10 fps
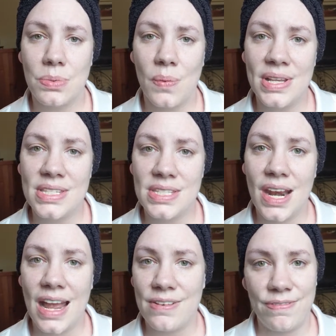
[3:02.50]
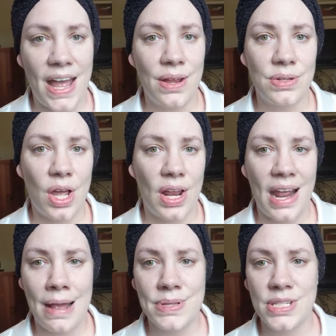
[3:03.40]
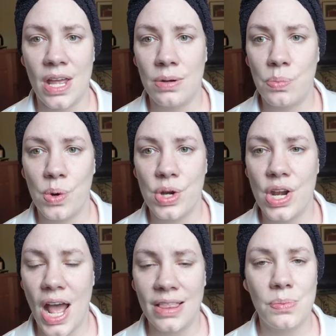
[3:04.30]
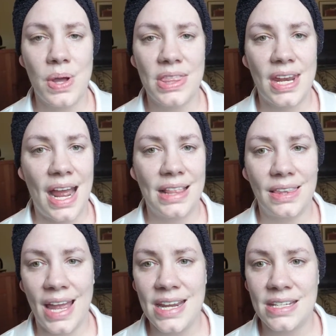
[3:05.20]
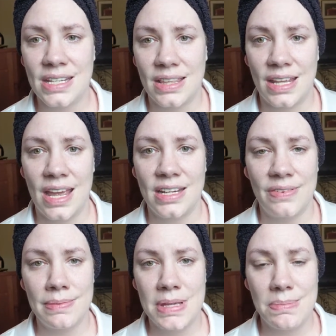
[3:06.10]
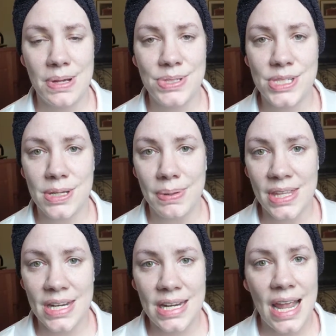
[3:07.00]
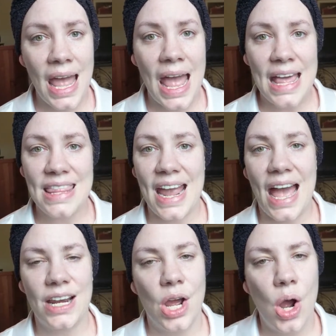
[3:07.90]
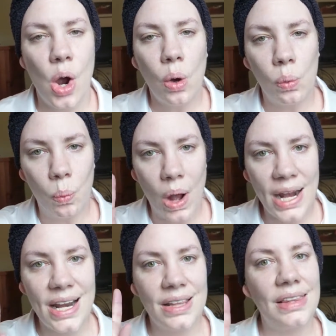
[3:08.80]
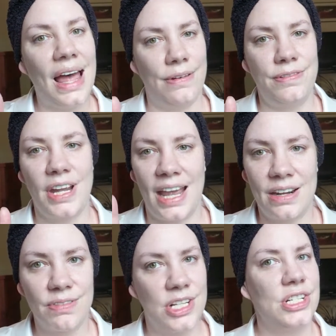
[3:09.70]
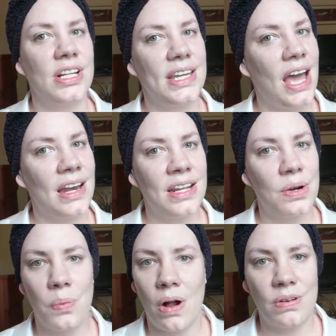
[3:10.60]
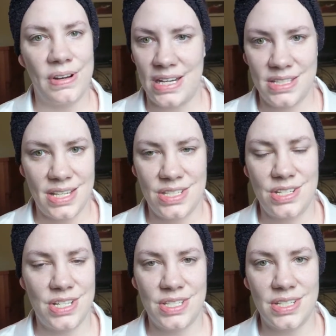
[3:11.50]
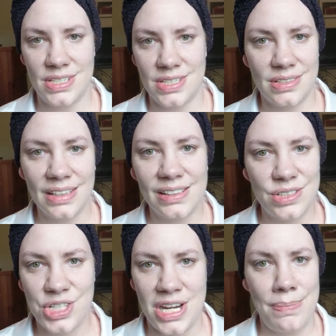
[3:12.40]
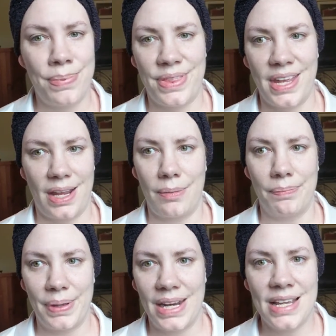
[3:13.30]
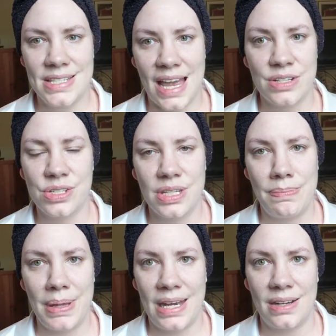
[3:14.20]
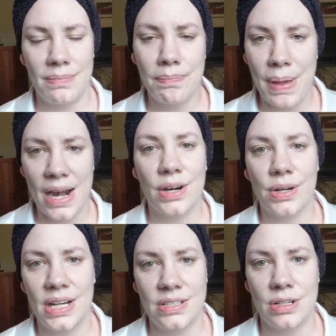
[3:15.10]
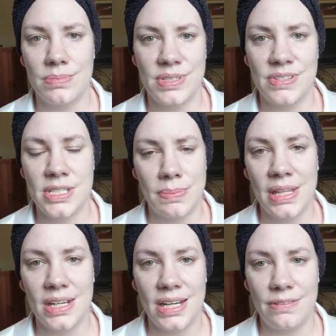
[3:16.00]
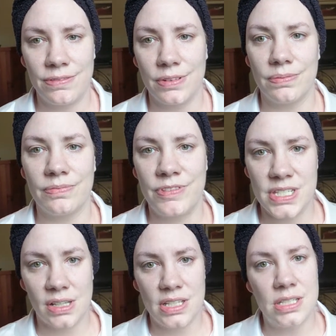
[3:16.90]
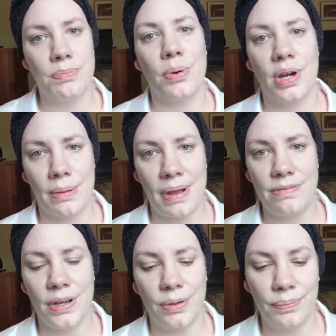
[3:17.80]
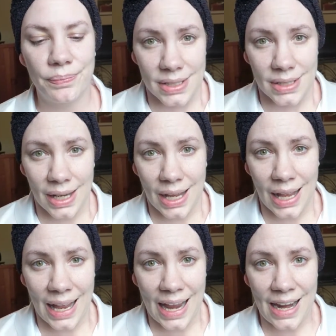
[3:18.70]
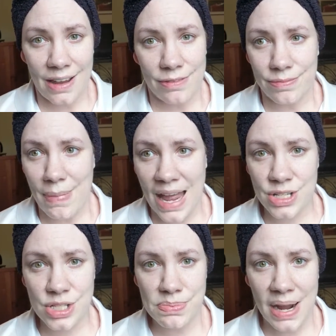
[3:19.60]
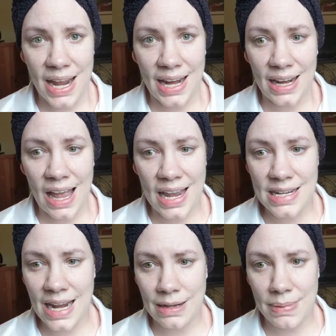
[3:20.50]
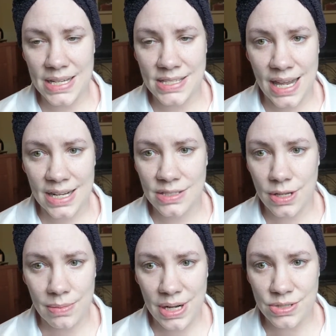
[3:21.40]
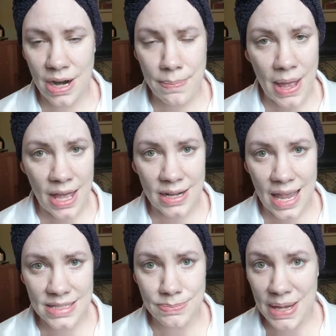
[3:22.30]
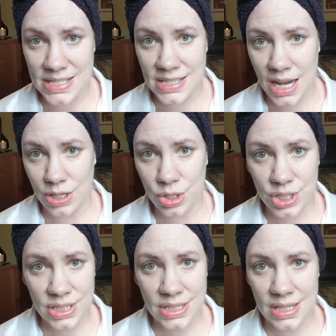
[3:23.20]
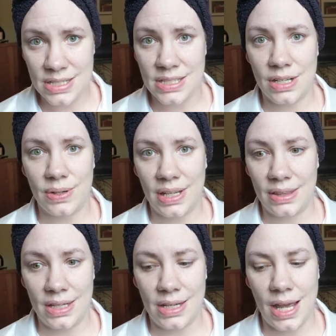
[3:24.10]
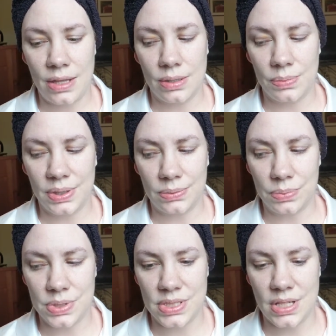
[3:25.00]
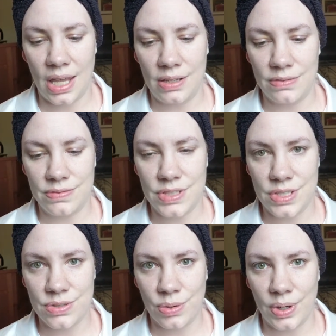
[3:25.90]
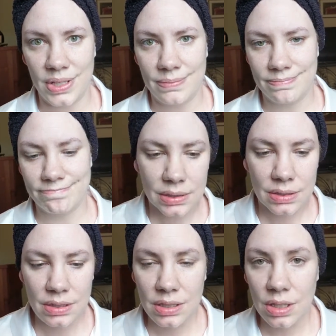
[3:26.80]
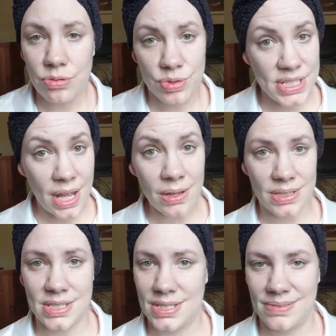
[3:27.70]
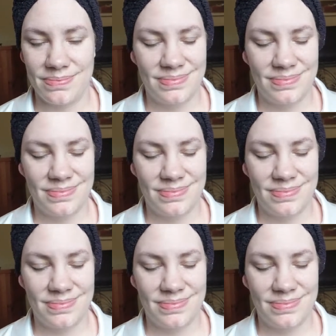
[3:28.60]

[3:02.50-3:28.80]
ones that I found on Amazon were not the one that I liked, that had given me the most stability, and they had 1 left. I had originally gotten it at Walgreens as just this little cheap thing, but it has actually been better in terms of stability for physically supporting my phone. I have matched my height and my settings on my tripod as best I could, considering the other one was kind of destroyed. Results.